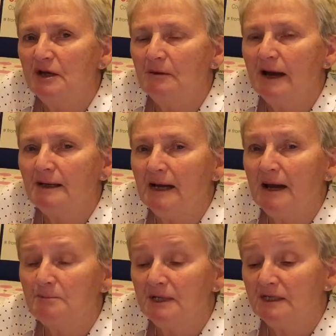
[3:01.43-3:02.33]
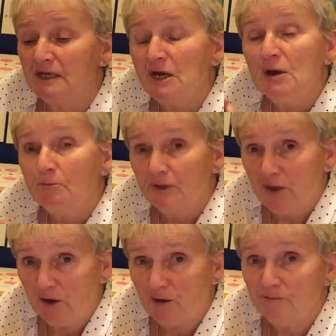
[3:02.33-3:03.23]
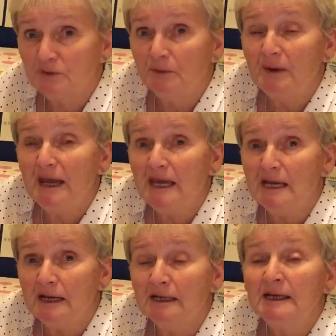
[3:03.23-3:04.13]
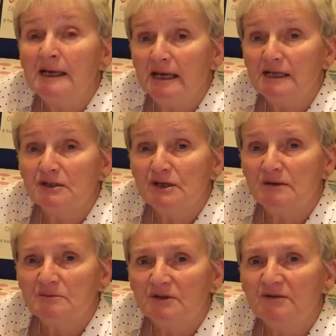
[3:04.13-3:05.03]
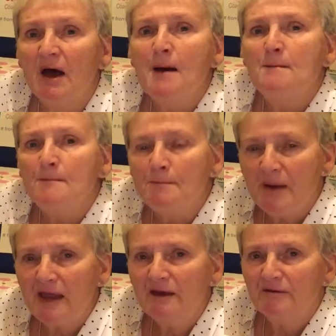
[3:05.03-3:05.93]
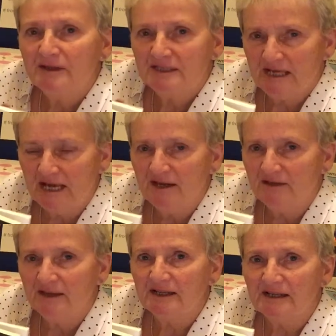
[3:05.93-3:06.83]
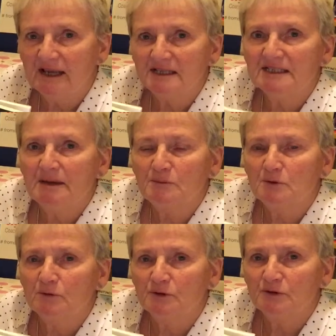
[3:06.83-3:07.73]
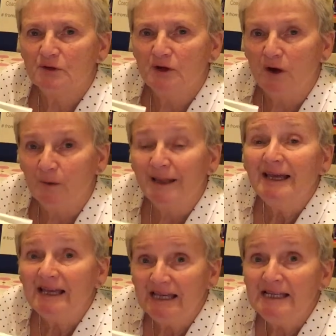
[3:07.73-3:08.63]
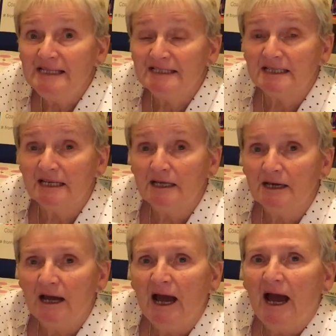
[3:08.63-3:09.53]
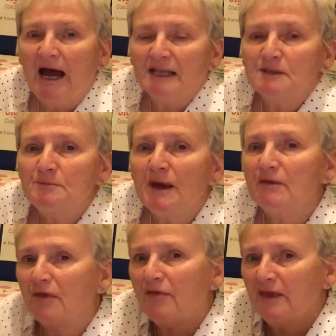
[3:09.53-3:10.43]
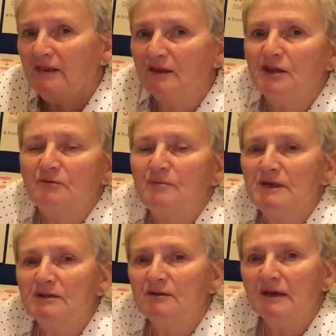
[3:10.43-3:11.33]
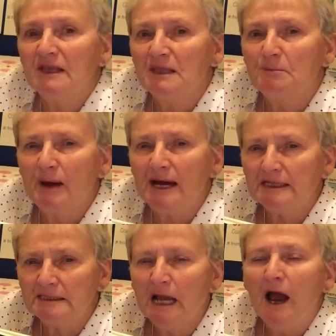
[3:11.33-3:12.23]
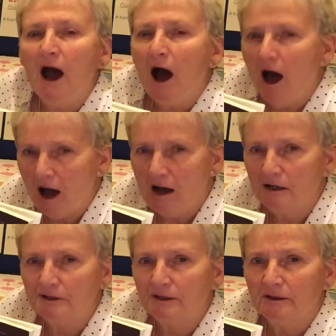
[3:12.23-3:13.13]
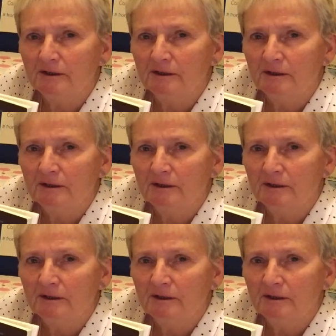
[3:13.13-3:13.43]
new habits, but it comes up here in terms of taking that next step towards the goal easy and make the thing that you've been doing in the past harder.